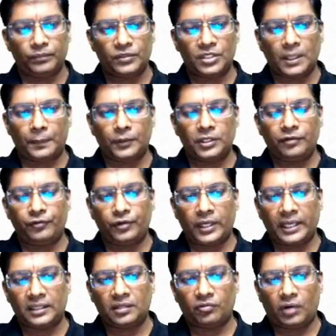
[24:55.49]
Suppose if you
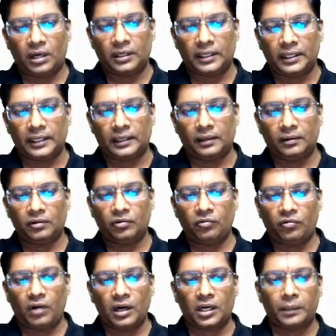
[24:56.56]
take the
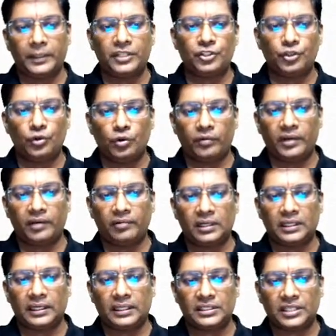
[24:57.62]
water means you know very well
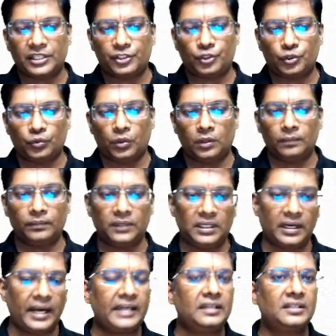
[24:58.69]
that is H2O,
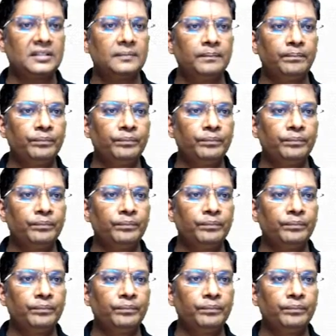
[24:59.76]
right?